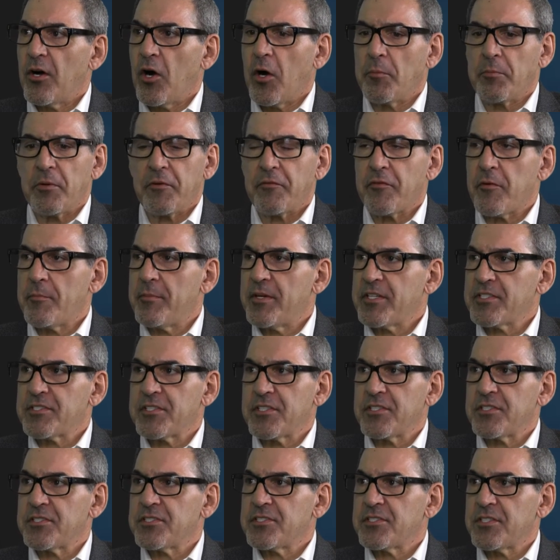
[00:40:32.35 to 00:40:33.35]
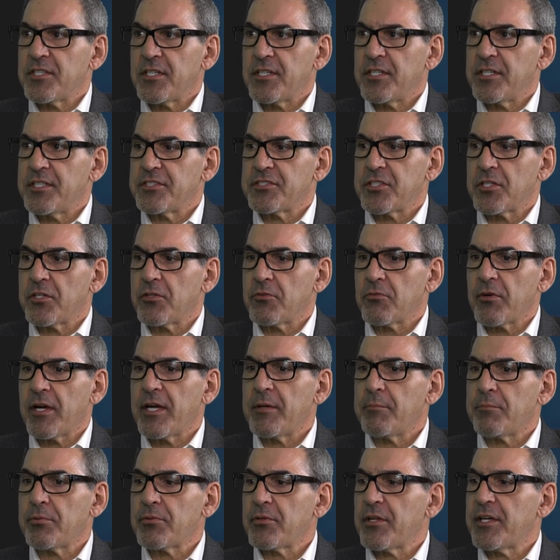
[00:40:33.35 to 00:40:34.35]
Open for business. It's a
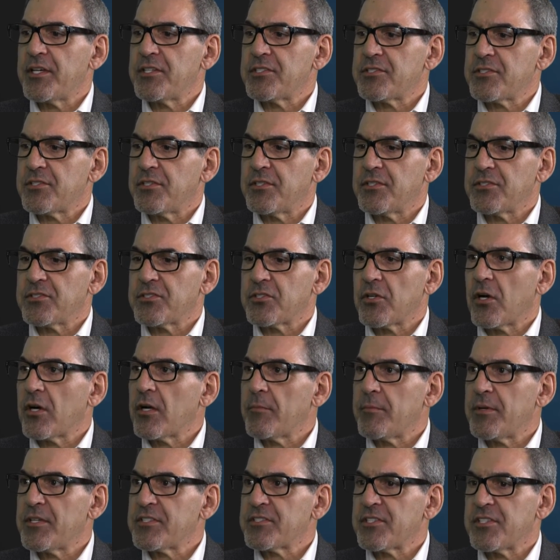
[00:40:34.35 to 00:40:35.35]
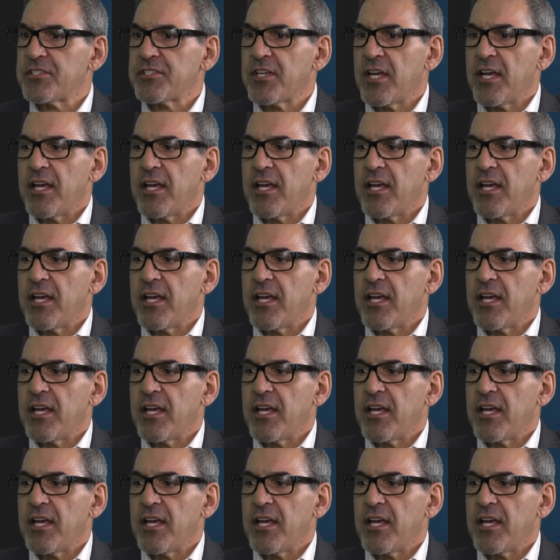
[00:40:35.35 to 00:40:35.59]
great place to start a business.